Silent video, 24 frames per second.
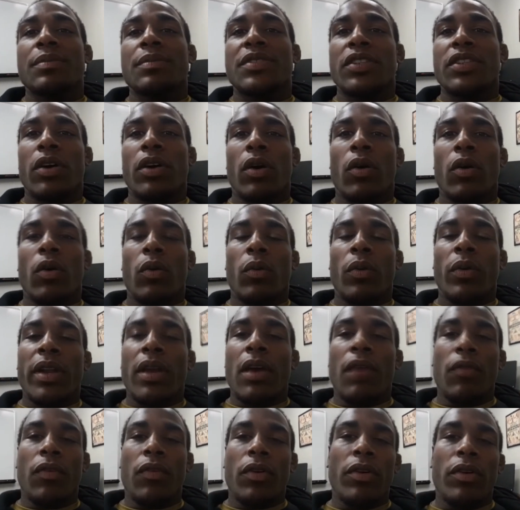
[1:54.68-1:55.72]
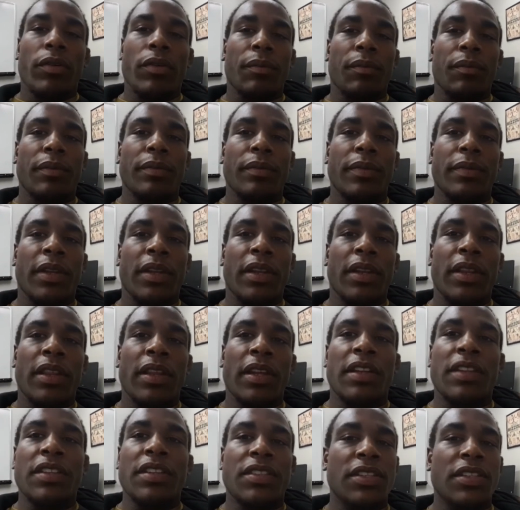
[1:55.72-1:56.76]
So whenever
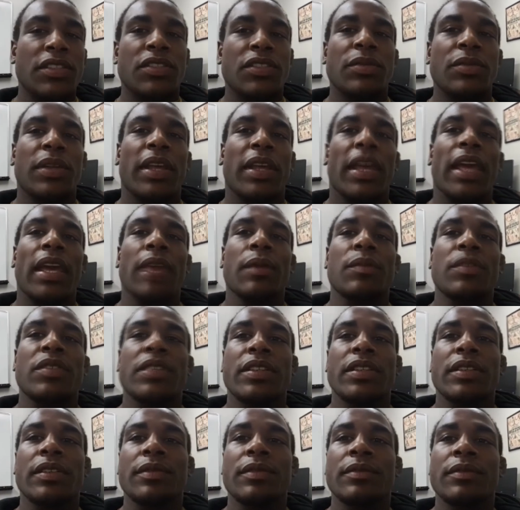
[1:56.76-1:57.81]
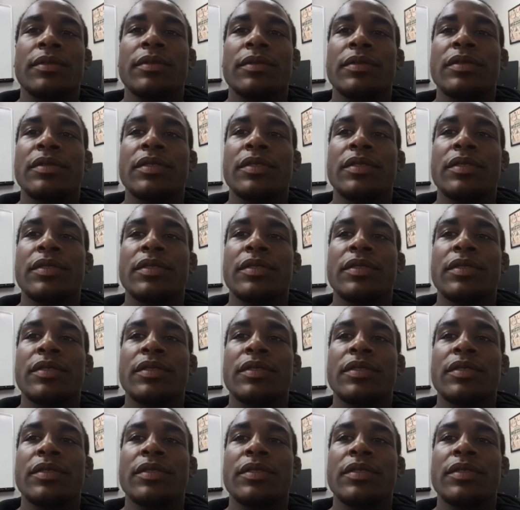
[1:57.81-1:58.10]
the decision came to